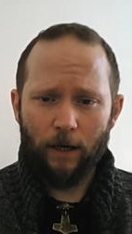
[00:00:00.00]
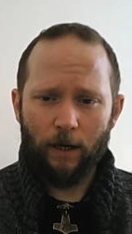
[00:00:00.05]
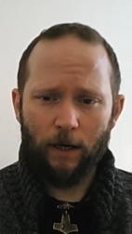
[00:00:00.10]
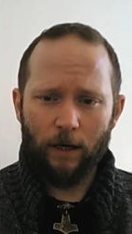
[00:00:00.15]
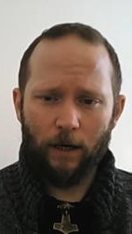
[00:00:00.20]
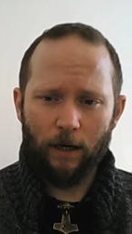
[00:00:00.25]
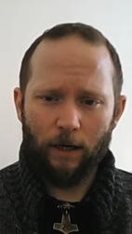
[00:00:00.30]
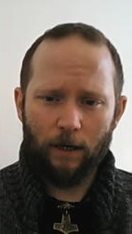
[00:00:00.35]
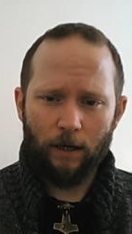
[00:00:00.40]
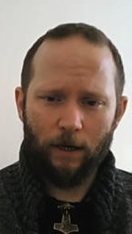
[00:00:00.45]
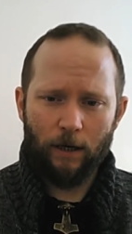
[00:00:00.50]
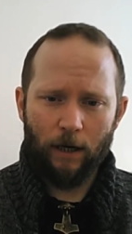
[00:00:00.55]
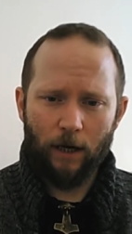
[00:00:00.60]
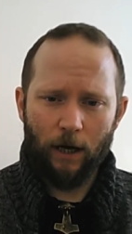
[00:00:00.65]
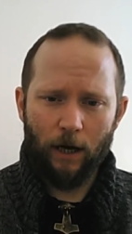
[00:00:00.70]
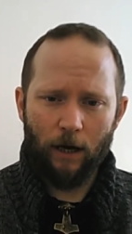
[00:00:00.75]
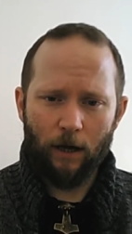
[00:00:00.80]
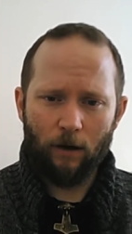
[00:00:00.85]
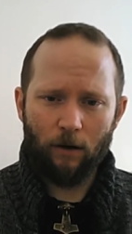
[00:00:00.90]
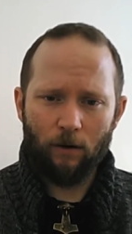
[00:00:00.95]
and
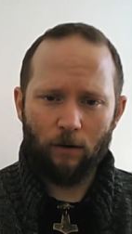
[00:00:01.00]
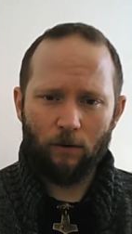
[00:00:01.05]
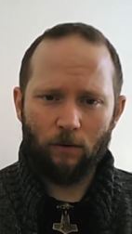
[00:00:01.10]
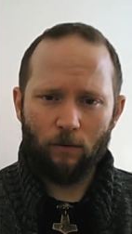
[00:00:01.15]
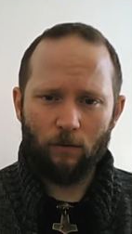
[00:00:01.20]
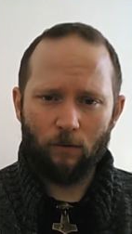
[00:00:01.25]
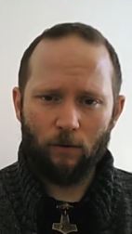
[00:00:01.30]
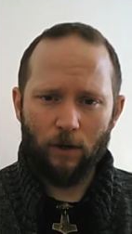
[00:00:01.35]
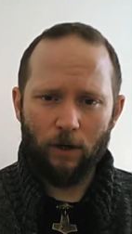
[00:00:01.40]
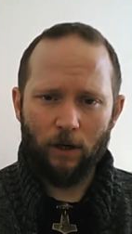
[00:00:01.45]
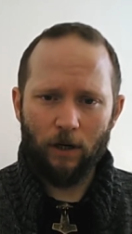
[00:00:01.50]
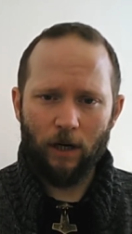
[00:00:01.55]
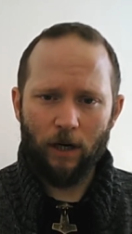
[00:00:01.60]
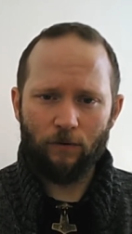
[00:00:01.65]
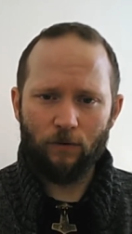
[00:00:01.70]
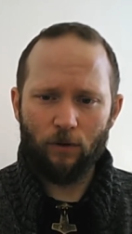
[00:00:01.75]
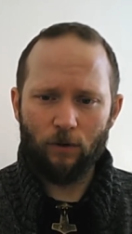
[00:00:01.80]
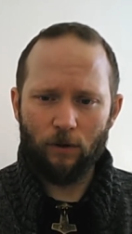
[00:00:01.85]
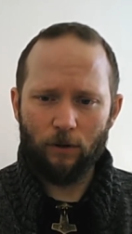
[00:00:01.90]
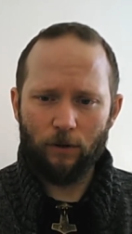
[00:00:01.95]
uh, we're gonna
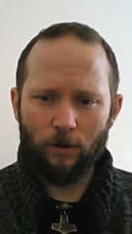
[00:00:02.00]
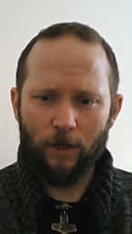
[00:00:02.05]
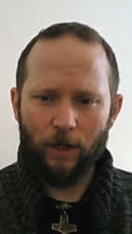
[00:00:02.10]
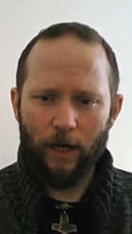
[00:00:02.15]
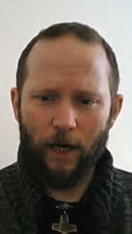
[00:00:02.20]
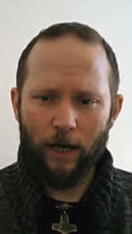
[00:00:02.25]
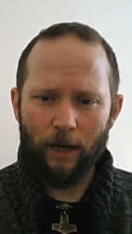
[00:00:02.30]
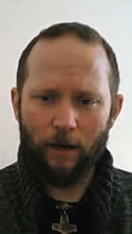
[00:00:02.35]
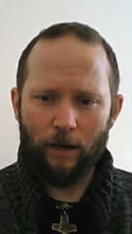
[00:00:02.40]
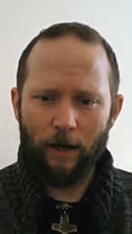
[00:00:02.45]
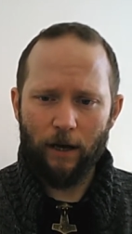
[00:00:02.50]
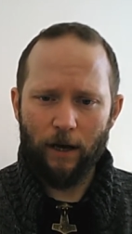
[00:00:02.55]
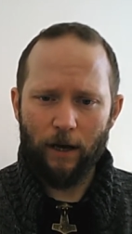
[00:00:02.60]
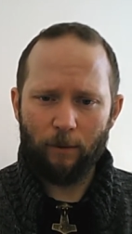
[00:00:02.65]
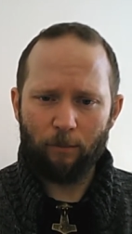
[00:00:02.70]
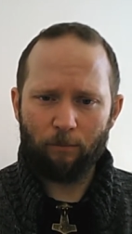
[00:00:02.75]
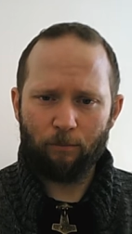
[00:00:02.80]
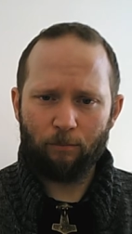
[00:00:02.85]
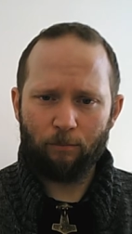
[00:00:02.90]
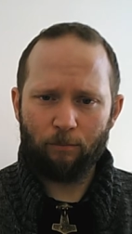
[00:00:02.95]
have to look at,
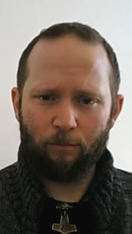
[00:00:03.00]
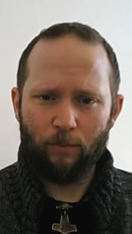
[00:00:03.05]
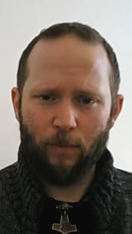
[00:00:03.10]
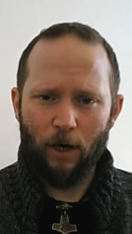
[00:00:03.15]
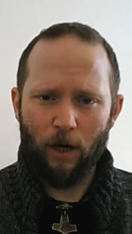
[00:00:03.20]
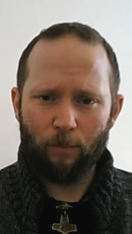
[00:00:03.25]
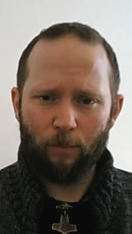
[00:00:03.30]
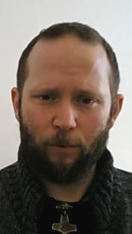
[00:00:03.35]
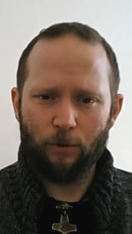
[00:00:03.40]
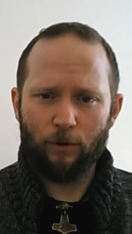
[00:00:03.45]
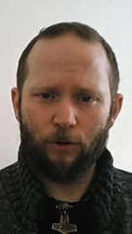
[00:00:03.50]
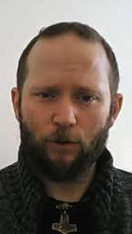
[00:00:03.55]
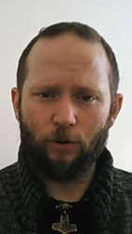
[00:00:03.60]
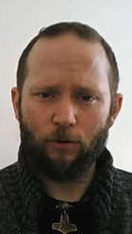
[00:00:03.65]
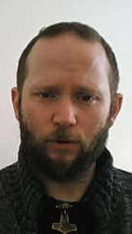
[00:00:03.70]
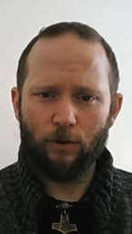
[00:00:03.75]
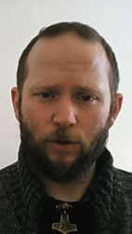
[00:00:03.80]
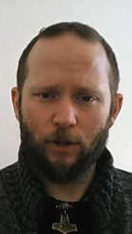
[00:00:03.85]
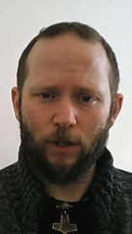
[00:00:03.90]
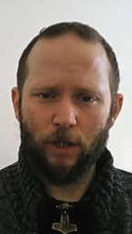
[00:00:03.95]
at
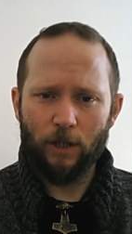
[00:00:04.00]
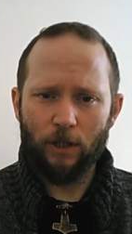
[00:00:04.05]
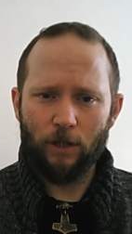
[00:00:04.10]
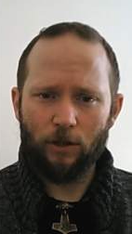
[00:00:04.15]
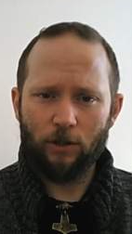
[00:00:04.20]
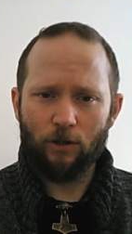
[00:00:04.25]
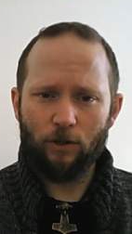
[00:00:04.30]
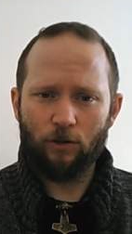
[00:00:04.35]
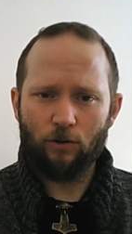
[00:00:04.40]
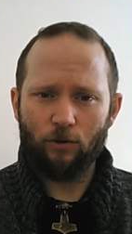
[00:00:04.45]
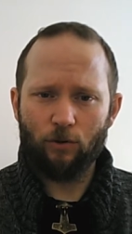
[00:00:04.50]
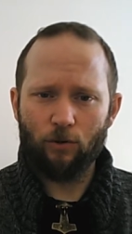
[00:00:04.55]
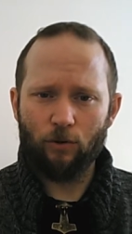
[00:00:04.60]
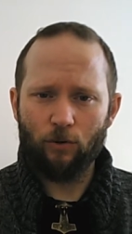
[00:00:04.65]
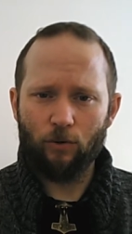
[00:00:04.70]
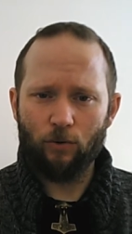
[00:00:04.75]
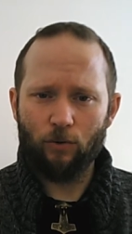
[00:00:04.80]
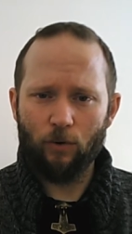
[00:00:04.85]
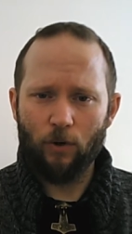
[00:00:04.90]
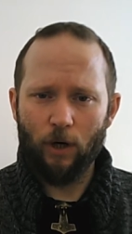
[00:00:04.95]
opportunities
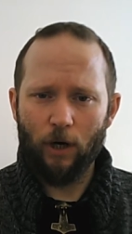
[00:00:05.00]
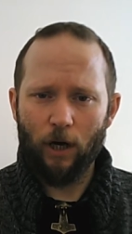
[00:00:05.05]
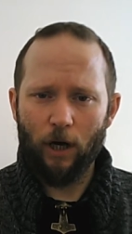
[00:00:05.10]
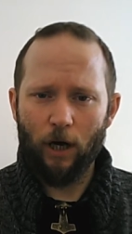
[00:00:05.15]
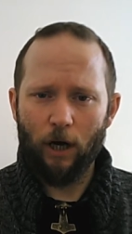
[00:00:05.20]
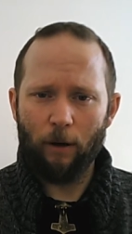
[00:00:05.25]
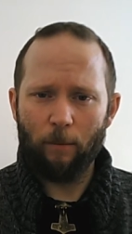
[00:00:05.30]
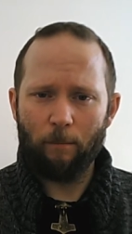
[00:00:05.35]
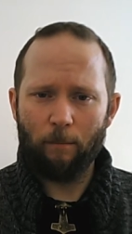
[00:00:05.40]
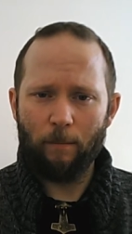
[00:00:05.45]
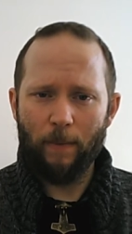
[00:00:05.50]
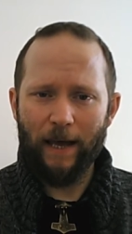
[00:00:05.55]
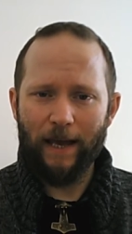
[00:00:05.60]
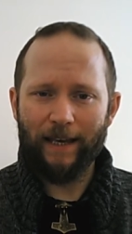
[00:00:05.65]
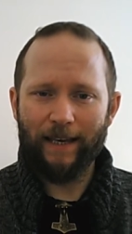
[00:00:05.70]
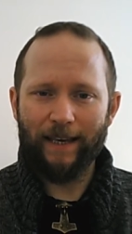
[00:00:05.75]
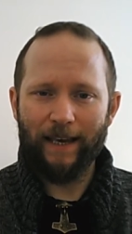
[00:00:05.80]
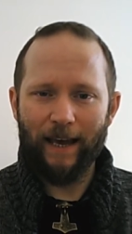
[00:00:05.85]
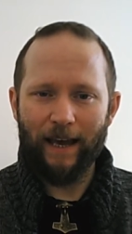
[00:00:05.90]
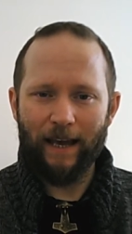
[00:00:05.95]
to uh,
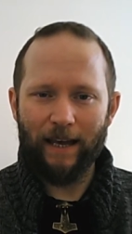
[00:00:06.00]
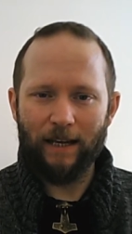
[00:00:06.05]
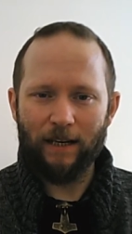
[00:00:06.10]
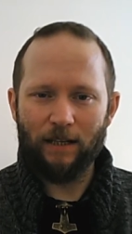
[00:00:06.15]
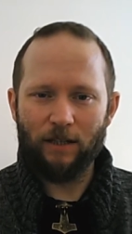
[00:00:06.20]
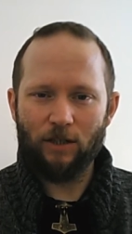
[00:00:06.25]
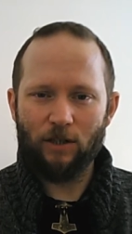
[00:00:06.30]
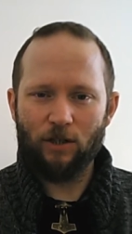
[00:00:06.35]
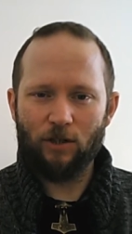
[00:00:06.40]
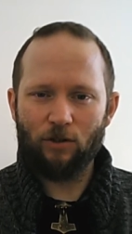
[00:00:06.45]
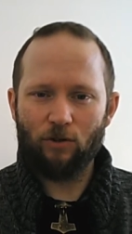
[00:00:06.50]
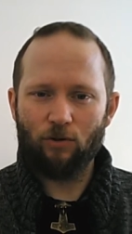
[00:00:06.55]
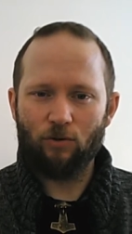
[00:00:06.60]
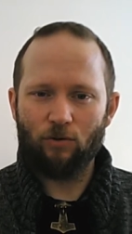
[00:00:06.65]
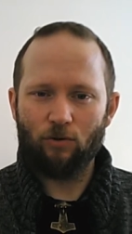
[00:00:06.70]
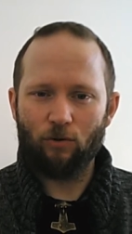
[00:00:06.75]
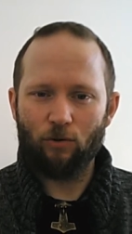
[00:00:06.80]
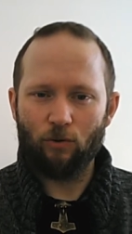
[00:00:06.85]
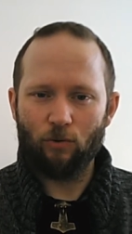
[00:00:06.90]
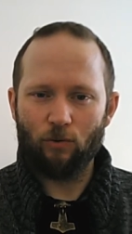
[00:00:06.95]
make gains
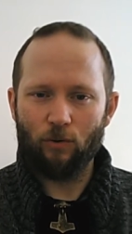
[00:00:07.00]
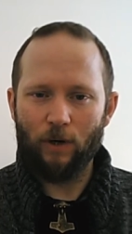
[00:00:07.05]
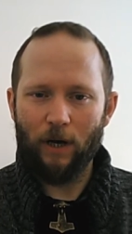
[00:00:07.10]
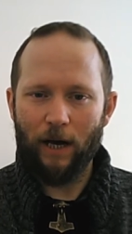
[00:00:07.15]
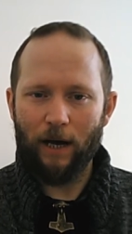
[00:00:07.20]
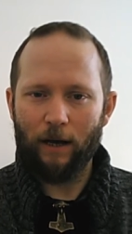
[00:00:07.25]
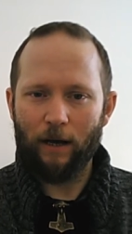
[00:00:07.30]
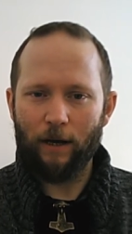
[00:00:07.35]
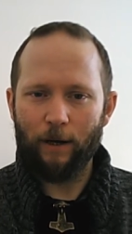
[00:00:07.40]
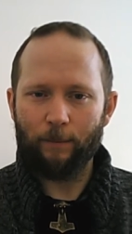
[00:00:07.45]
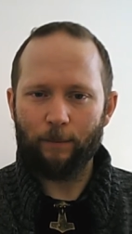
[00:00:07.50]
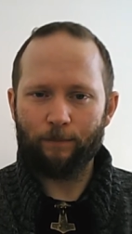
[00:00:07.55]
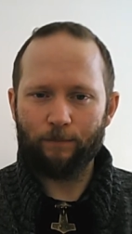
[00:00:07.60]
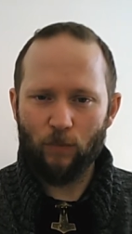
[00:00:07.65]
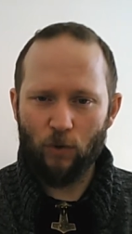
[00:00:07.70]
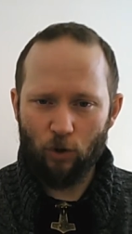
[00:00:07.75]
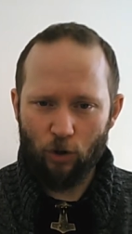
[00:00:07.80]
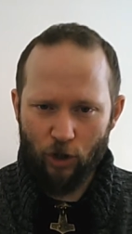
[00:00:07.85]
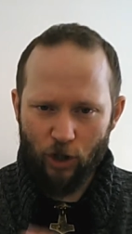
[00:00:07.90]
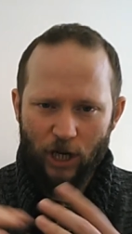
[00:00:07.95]
to uh,
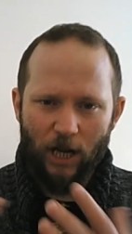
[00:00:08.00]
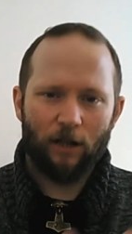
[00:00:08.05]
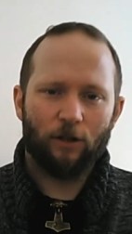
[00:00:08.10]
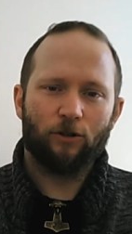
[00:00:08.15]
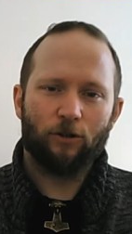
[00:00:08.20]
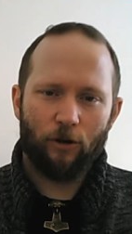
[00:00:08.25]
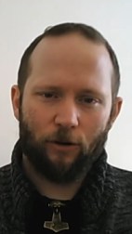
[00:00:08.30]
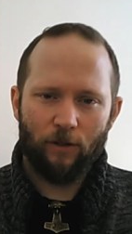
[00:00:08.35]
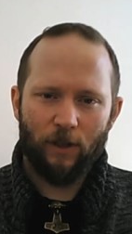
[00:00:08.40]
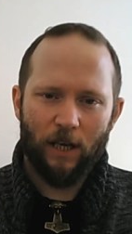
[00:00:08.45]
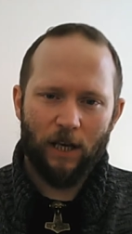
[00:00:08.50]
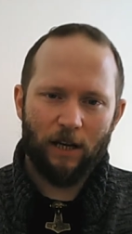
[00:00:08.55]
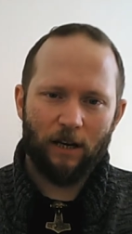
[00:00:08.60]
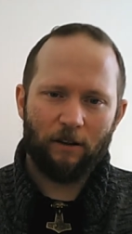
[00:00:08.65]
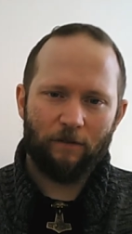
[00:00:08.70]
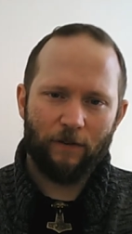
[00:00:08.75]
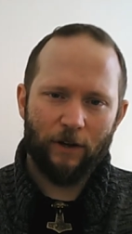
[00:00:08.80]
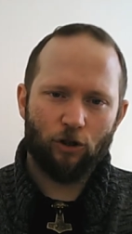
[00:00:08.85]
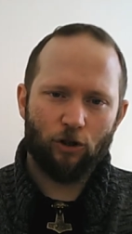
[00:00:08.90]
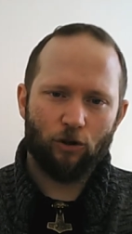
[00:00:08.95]
to shelter the
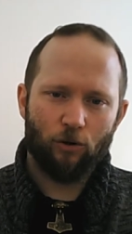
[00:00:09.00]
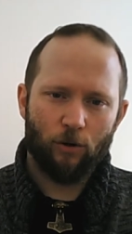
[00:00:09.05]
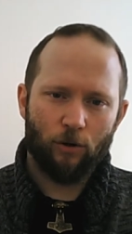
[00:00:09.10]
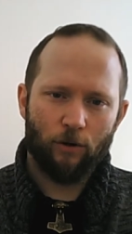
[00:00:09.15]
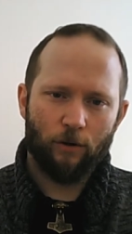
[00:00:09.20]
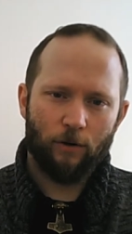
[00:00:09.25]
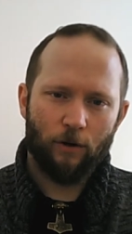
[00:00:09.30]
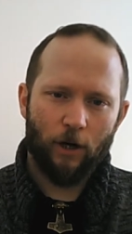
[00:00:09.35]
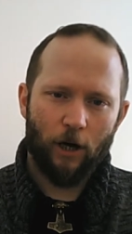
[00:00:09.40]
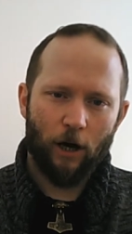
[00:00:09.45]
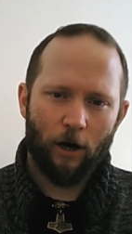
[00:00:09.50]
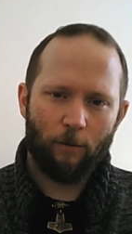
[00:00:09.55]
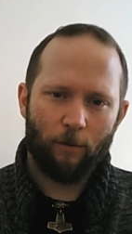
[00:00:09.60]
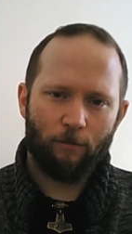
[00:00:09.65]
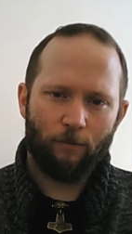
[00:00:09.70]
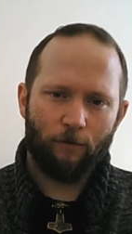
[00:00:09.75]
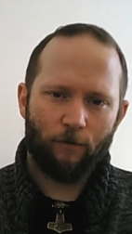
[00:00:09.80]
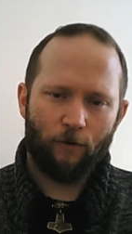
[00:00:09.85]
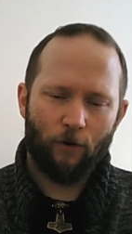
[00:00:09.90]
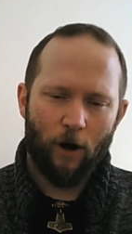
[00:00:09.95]
individual
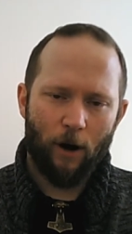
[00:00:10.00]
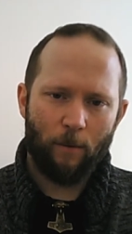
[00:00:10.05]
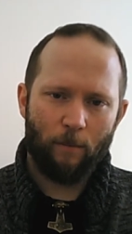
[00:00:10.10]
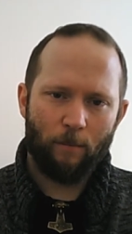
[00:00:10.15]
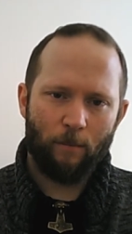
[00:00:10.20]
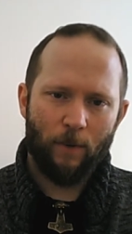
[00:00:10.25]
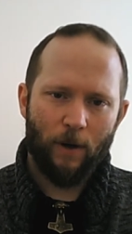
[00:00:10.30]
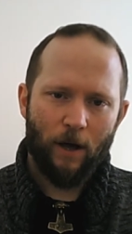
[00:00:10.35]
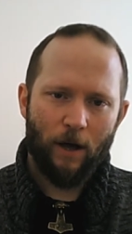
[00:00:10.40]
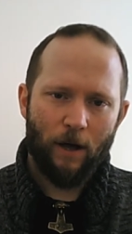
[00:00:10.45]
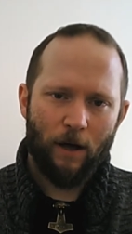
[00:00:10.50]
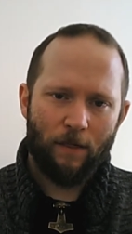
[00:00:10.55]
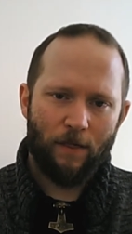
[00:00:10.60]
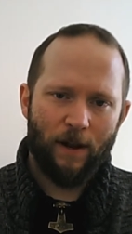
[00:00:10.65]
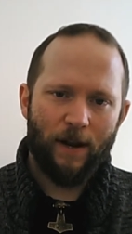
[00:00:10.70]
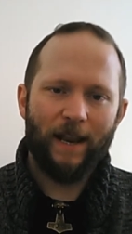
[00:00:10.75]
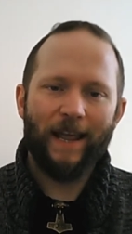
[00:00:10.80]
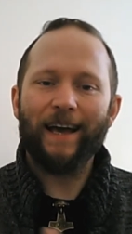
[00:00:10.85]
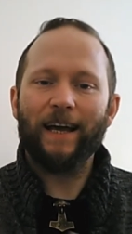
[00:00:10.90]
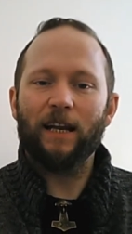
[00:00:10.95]
um, from the
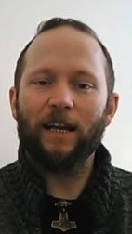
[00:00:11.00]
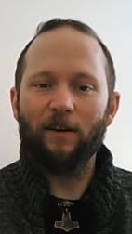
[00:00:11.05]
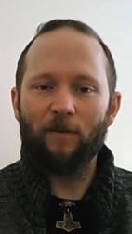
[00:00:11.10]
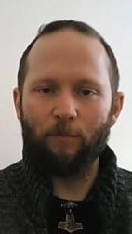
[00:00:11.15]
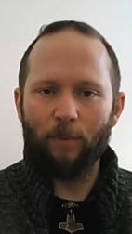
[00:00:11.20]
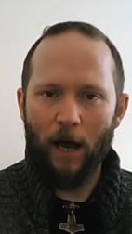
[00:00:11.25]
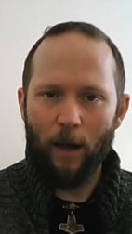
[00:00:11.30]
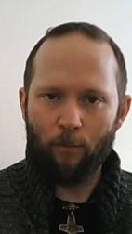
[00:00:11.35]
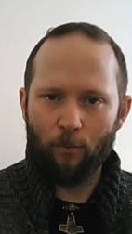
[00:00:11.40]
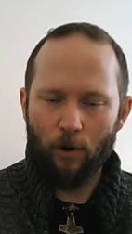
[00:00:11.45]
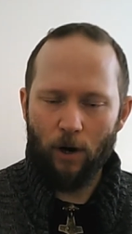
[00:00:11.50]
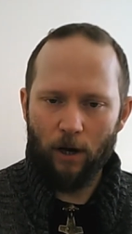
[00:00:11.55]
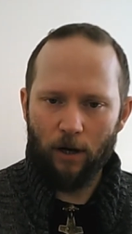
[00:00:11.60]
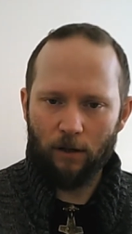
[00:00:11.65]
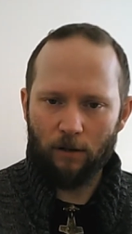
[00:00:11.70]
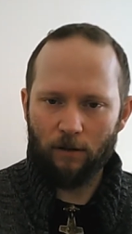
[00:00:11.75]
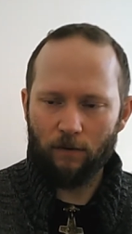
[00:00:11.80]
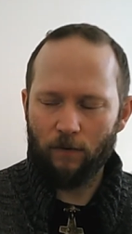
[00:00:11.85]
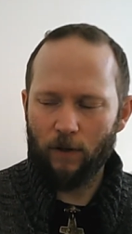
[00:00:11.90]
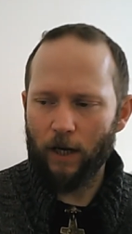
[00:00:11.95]
negative
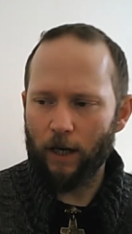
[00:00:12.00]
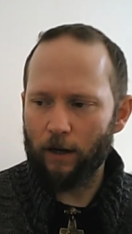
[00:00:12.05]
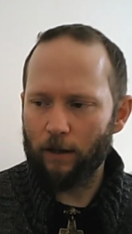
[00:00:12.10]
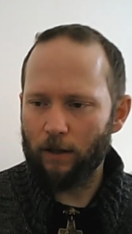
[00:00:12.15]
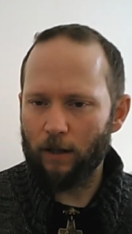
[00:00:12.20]
byproduct of that.